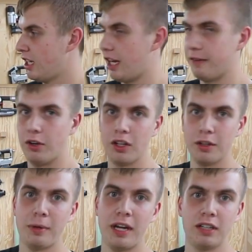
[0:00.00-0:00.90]
I have all
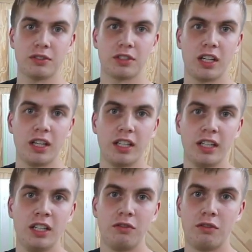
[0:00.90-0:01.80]
the panels
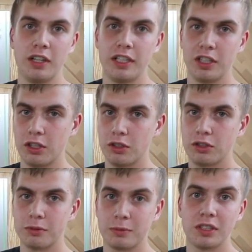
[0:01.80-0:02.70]
cut, ready to go,
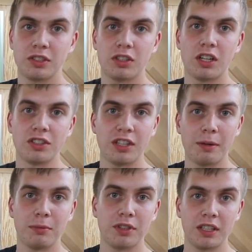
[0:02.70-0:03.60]
so I'm going to start
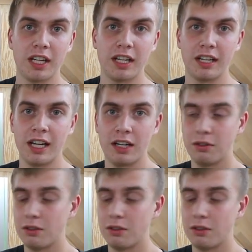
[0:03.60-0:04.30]
assembling that now.